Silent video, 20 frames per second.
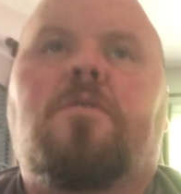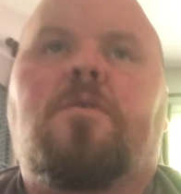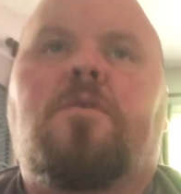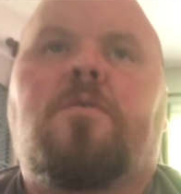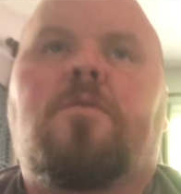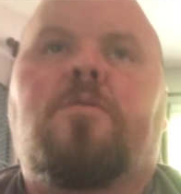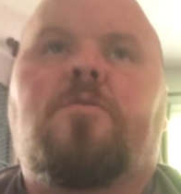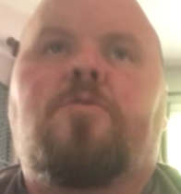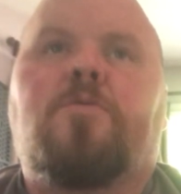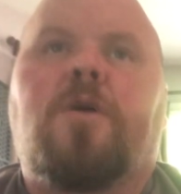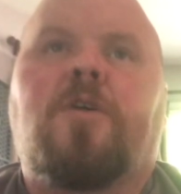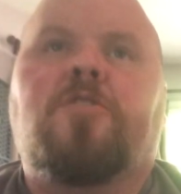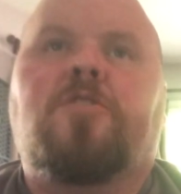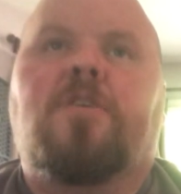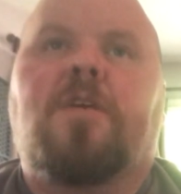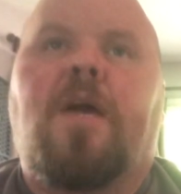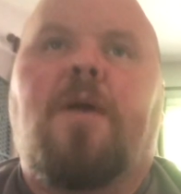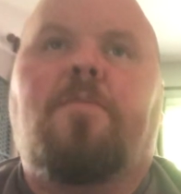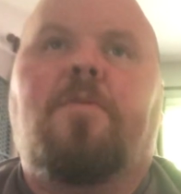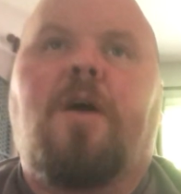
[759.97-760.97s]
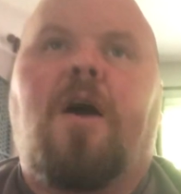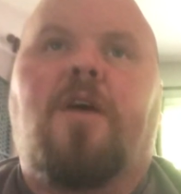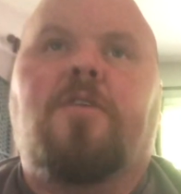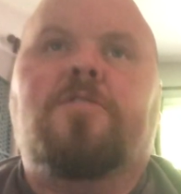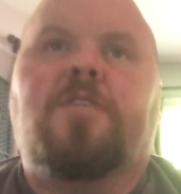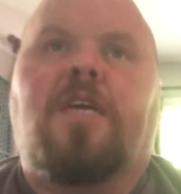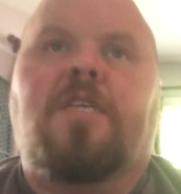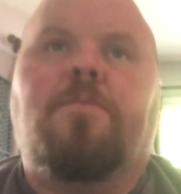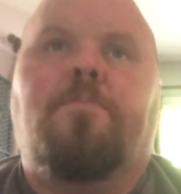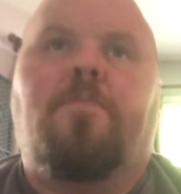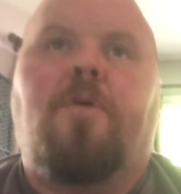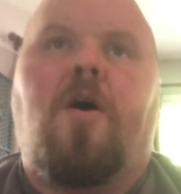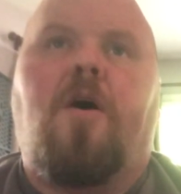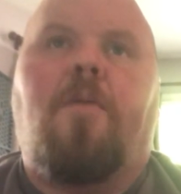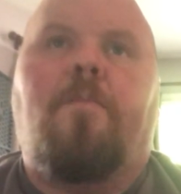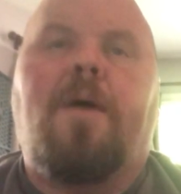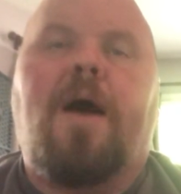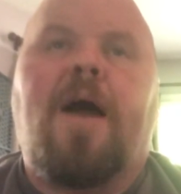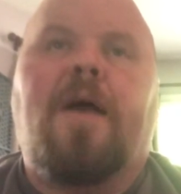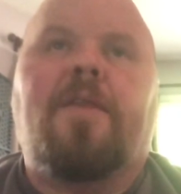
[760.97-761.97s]
especially Gamecocks got the
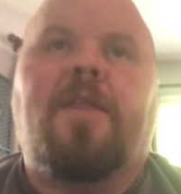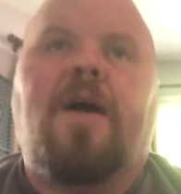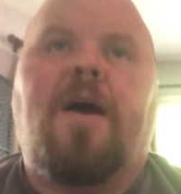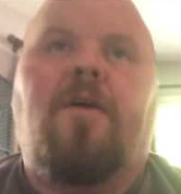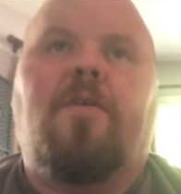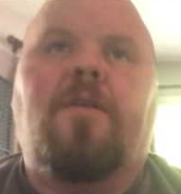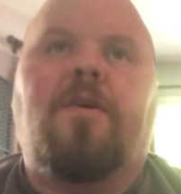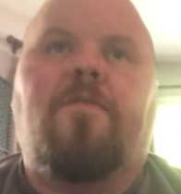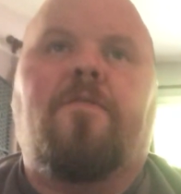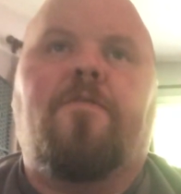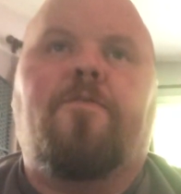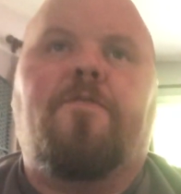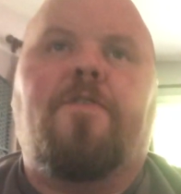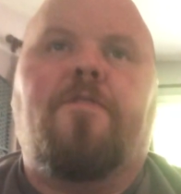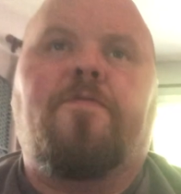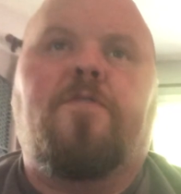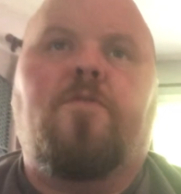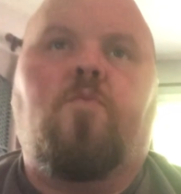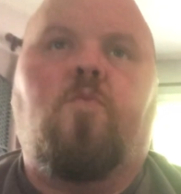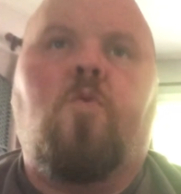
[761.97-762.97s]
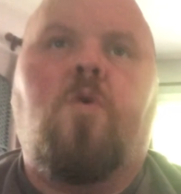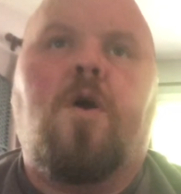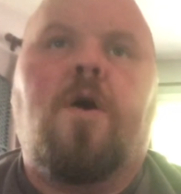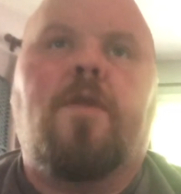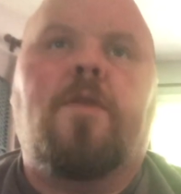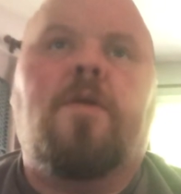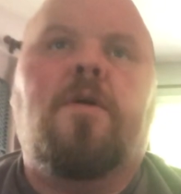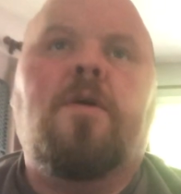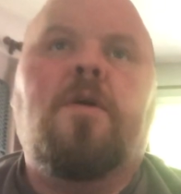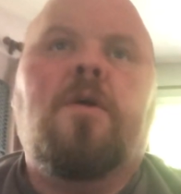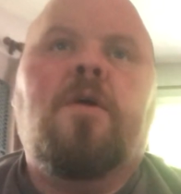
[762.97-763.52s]
ball back now, 11:51.